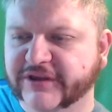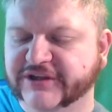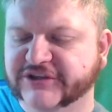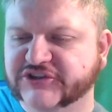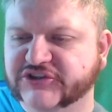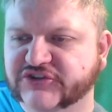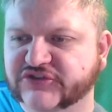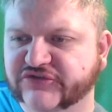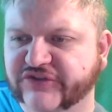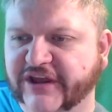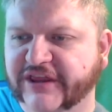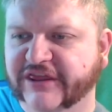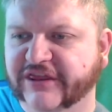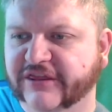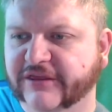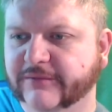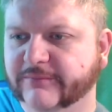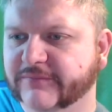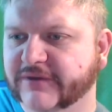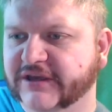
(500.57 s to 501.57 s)

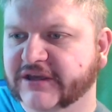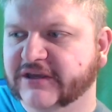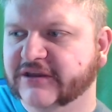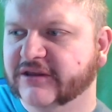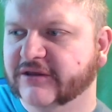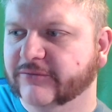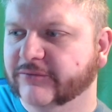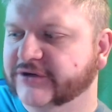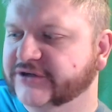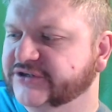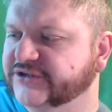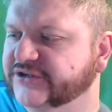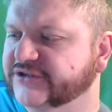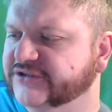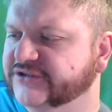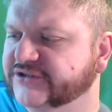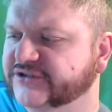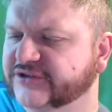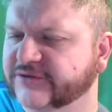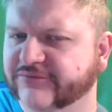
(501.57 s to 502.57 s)
strength either, which
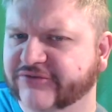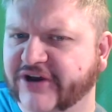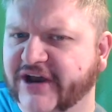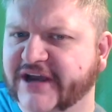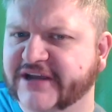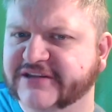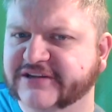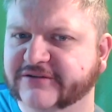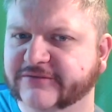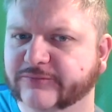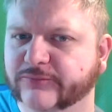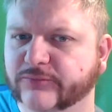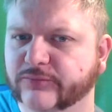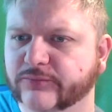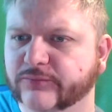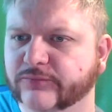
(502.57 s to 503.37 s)
is surprising.